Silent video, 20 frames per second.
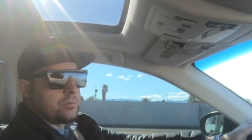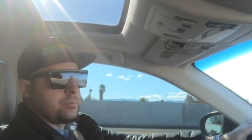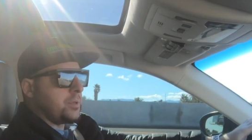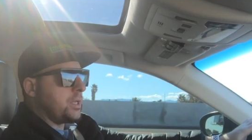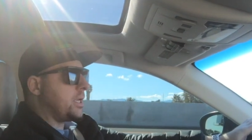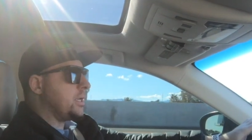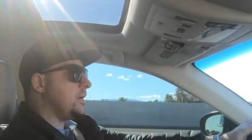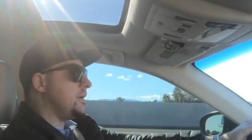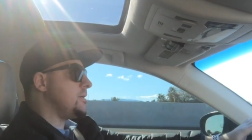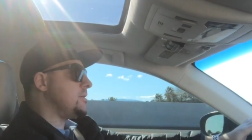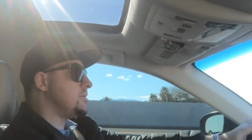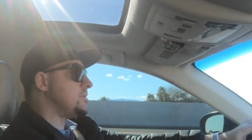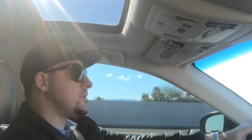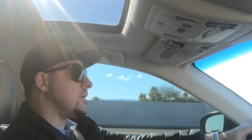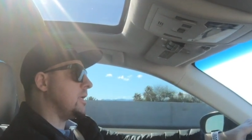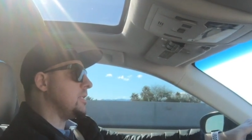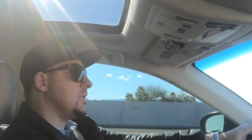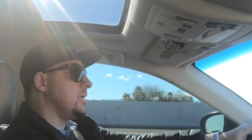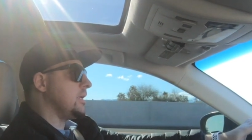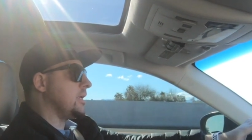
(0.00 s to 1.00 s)
because
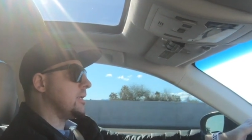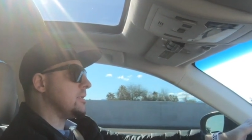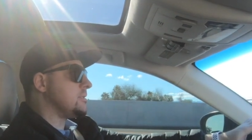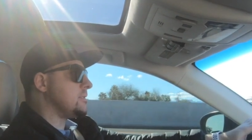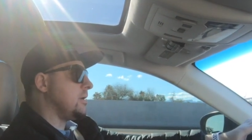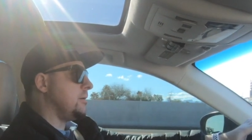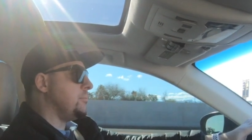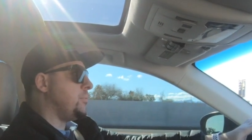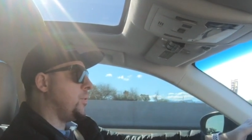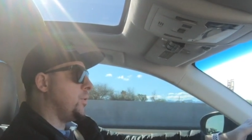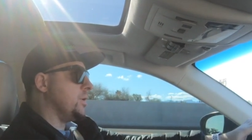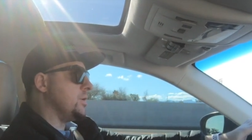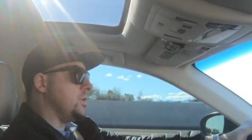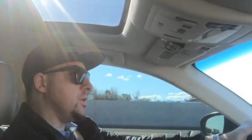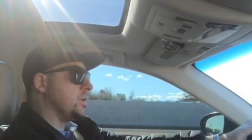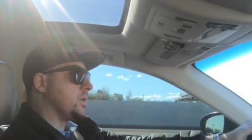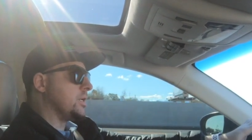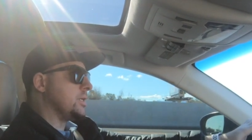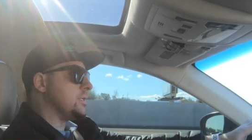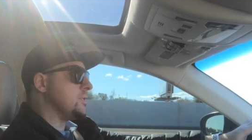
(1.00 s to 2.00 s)
I think at some point
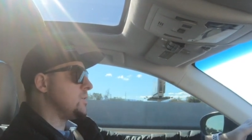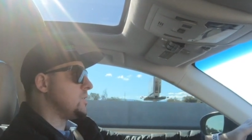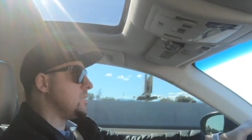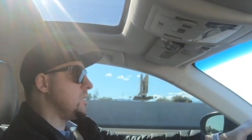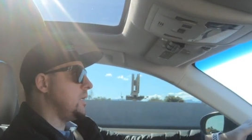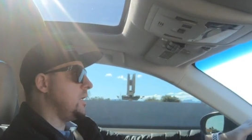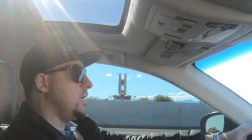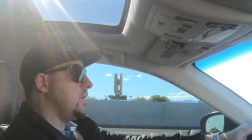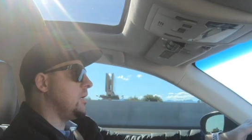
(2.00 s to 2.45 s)
you're going to see